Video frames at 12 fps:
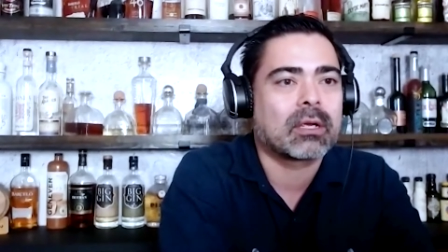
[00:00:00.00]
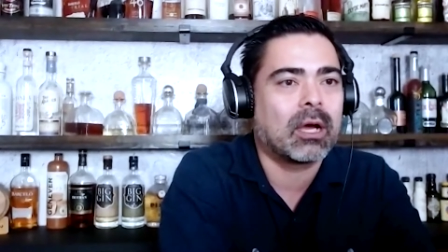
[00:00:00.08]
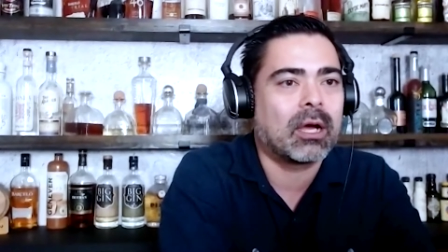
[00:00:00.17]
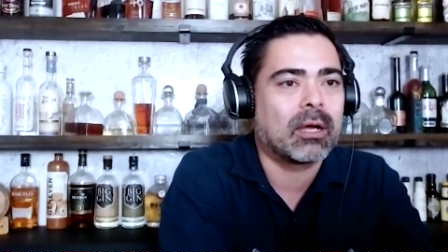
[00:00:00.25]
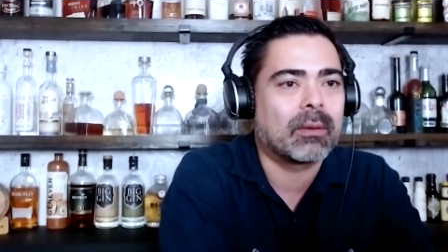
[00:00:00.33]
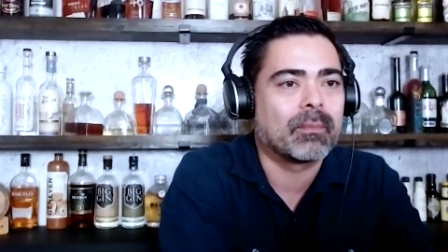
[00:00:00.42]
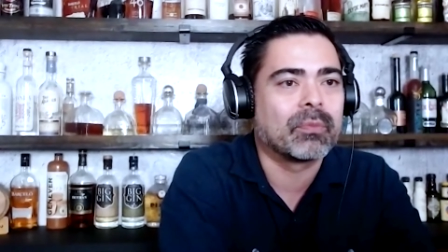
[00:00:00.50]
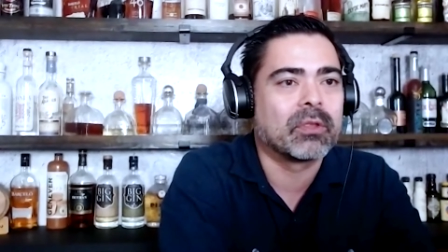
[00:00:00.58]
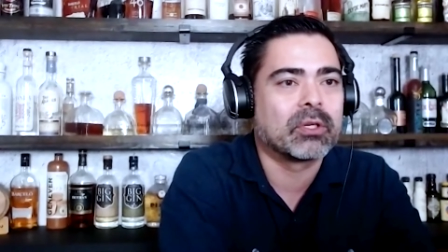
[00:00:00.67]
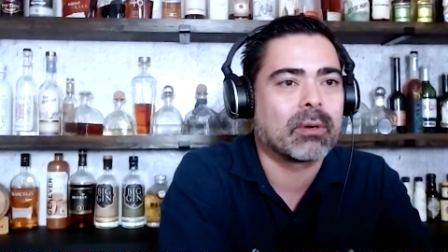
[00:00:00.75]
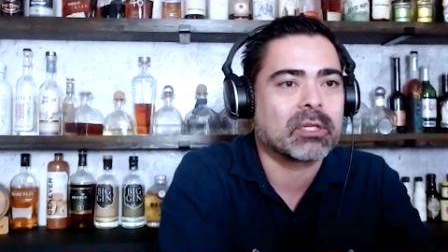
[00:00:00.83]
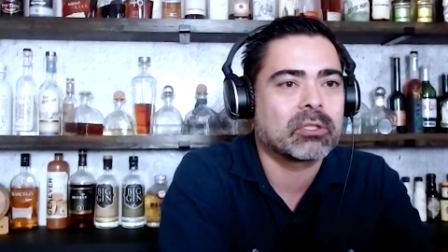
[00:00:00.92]
Um, the
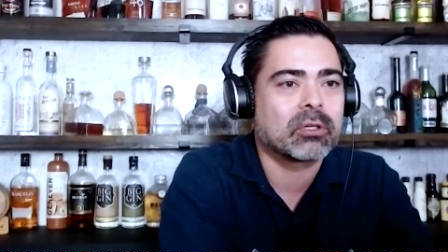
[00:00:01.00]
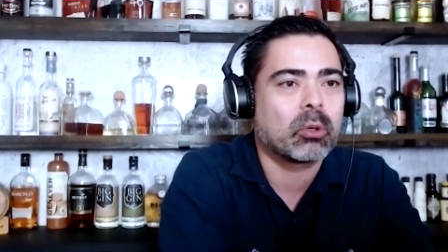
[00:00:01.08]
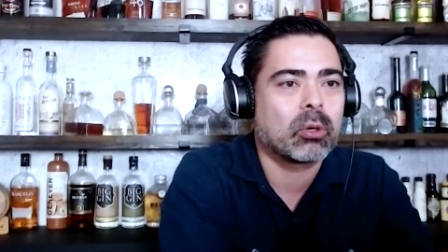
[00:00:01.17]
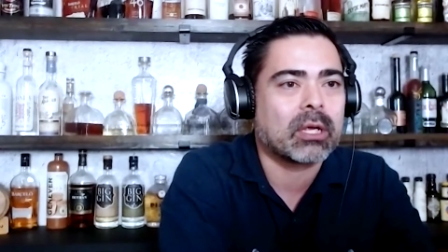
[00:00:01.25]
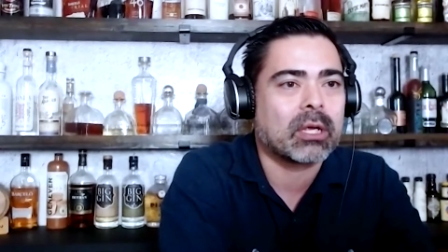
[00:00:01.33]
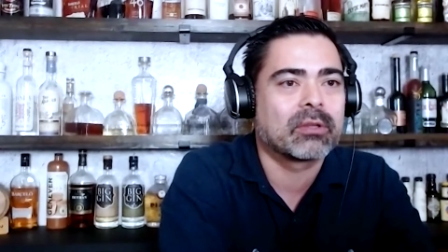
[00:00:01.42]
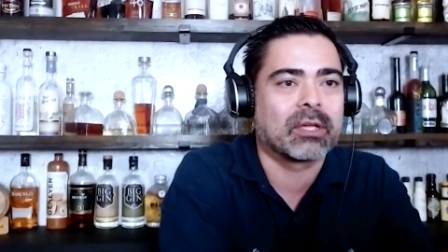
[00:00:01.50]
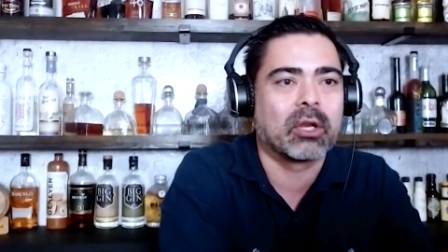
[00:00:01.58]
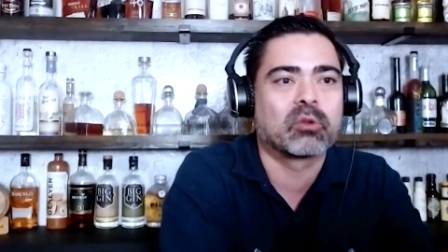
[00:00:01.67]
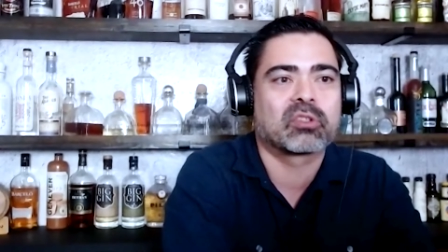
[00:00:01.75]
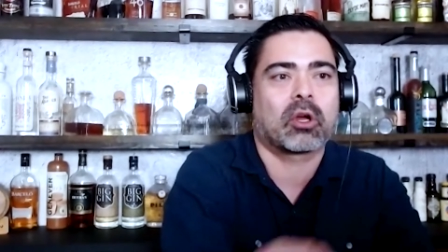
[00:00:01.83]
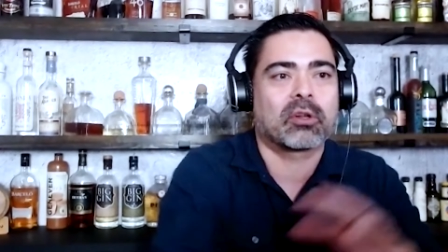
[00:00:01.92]
direction you're going? Because I know
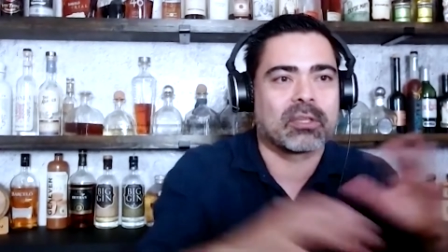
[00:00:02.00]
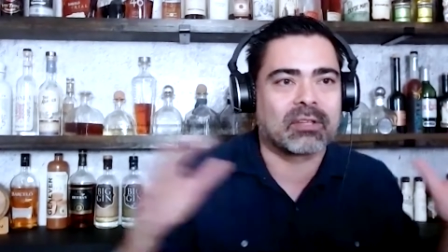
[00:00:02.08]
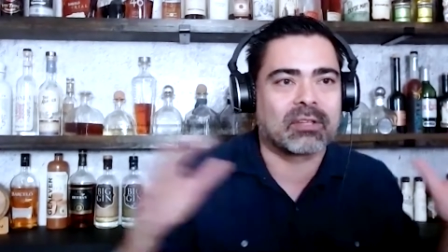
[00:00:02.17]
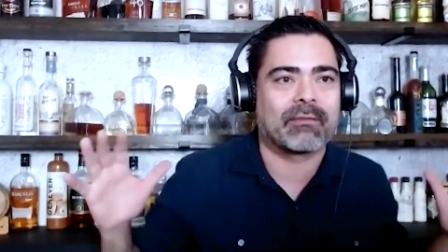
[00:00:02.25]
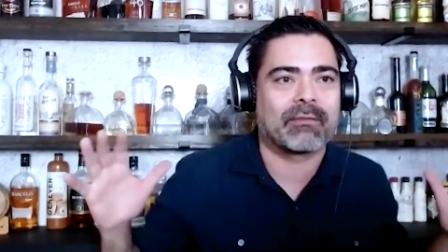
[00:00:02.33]
salt is kind